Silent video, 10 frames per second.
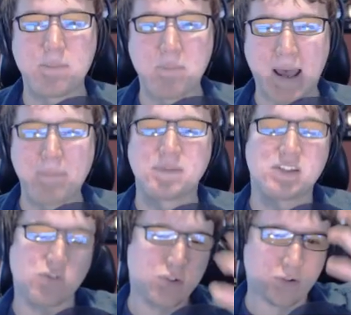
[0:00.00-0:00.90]
there's a map
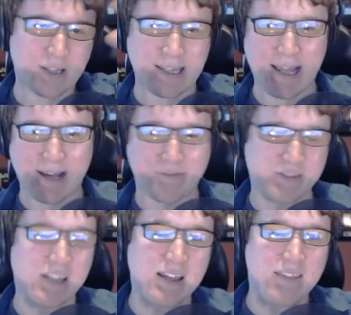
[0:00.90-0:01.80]
to your
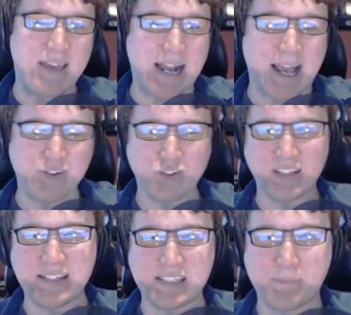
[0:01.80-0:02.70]
left that
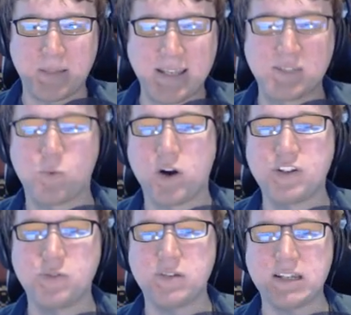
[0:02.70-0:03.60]
actually displays where
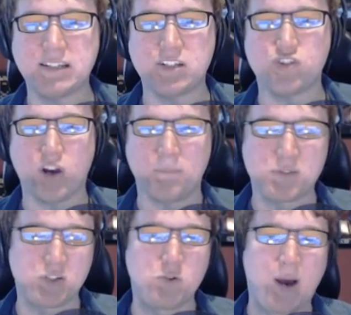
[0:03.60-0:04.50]
you need to jump.
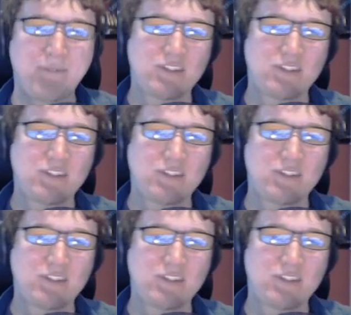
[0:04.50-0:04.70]
So you